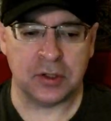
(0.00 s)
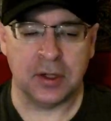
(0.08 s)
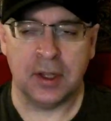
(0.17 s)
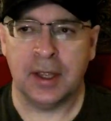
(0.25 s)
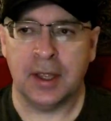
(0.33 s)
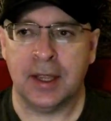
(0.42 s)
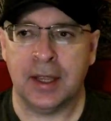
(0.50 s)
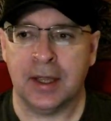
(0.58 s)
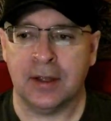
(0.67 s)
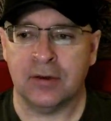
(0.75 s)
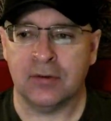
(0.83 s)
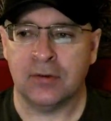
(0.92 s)
and
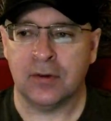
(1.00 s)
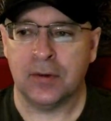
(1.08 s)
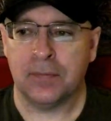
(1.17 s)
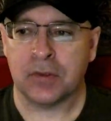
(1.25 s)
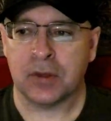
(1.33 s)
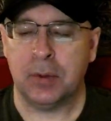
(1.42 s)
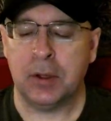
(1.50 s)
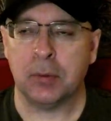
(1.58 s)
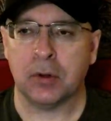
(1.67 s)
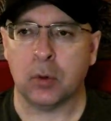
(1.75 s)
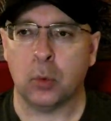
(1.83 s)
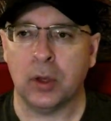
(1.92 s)
people are
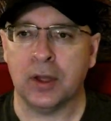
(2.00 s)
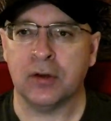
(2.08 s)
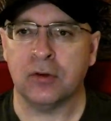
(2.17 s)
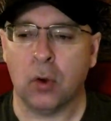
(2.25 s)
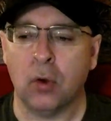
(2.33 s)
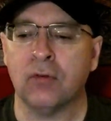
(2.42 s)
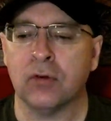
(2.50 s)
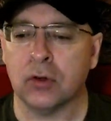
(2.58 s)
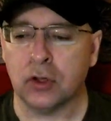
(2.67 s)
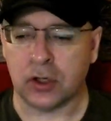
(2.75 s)
willing to overlook